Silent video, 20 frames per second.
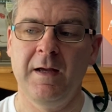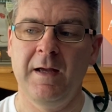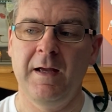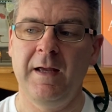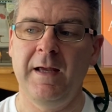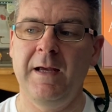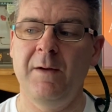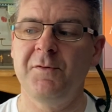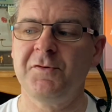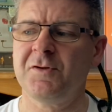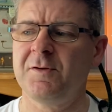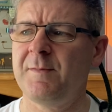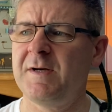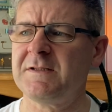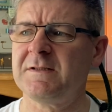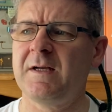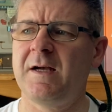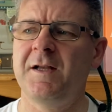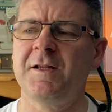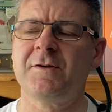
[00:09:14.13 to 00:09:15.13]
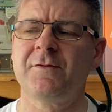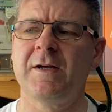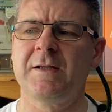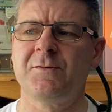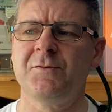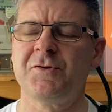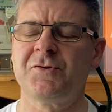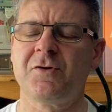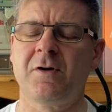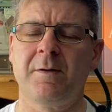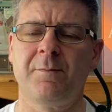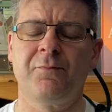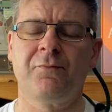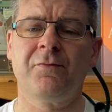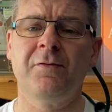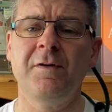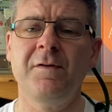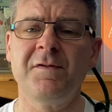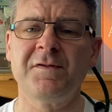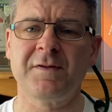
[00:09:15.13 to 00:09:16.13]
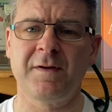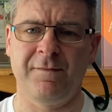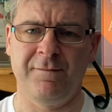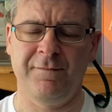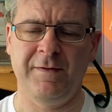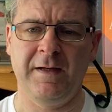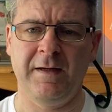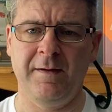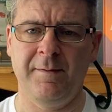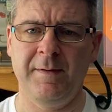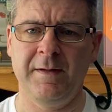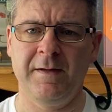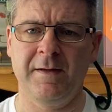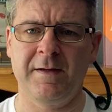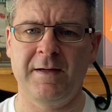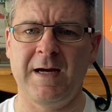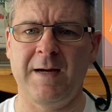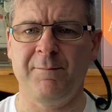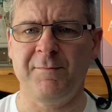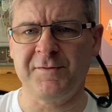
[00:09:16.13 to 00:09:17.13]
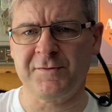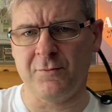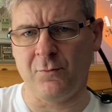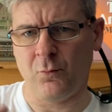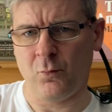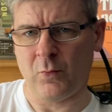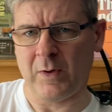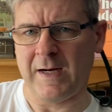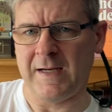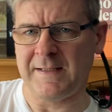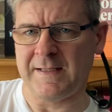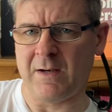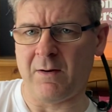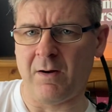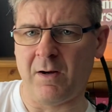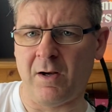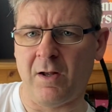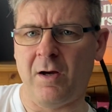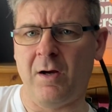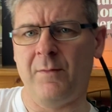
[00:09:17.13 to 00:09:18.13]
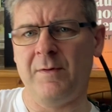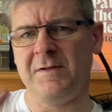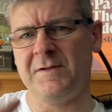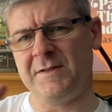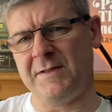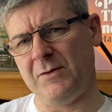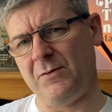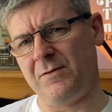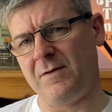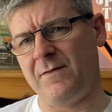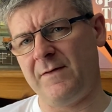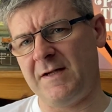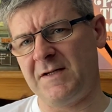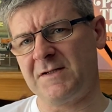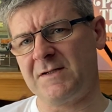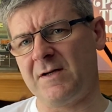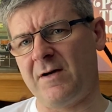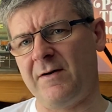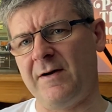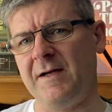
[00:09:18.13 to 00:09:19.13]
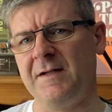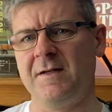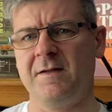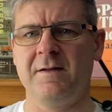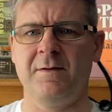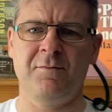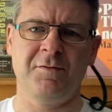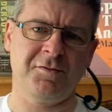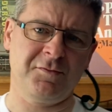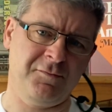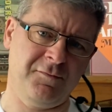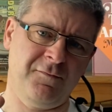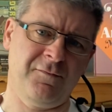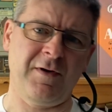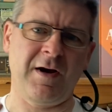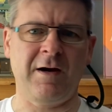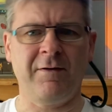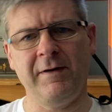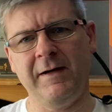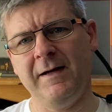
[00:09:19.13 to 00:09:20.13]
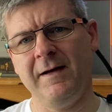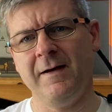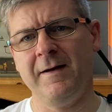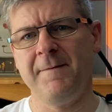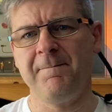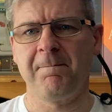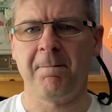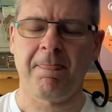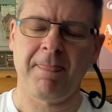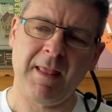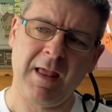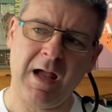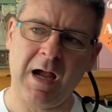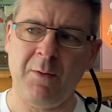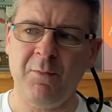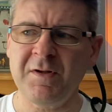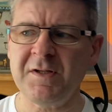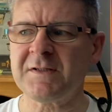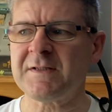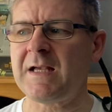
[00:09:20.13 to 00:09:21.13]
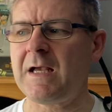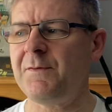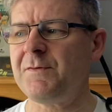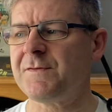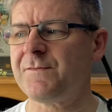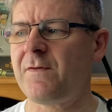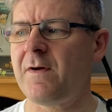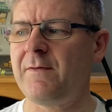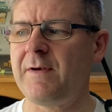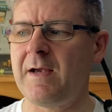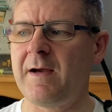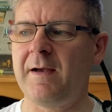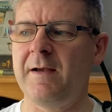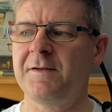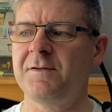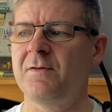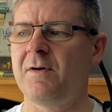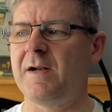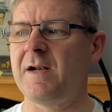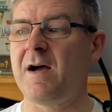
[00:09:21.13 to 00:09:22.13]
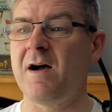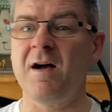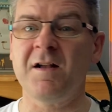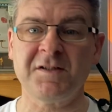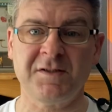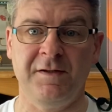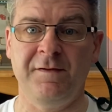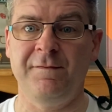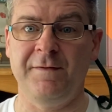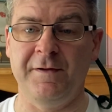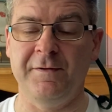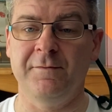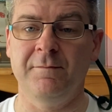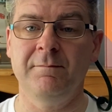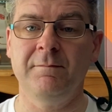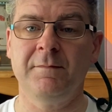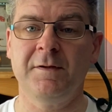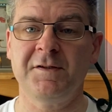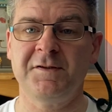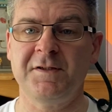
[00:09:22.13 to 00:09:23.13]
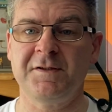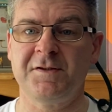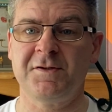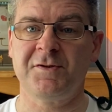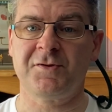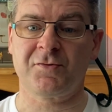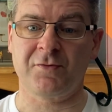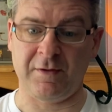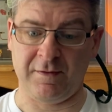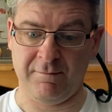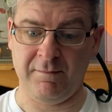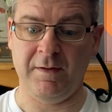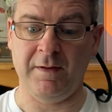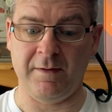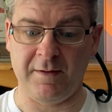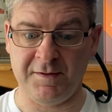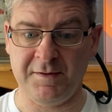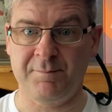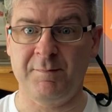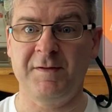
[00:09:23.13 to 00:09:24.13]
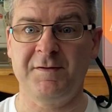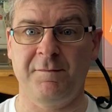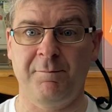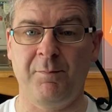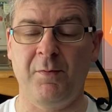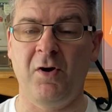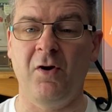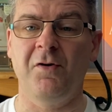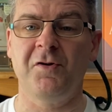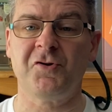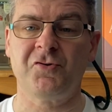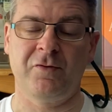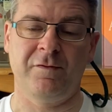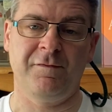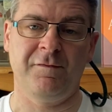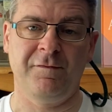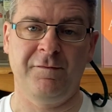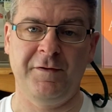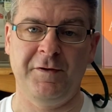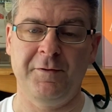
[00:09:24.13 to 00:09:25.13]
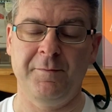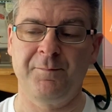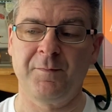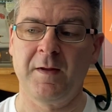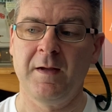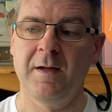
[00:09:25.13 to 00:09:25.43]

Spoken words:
It was almost like the director was trying to prove something. I mean, the cameras were way down low and tilted on their side, and it was all very, I wouldn't say it's not an arty film, because it's a straight, you know, it's a plot-driven film,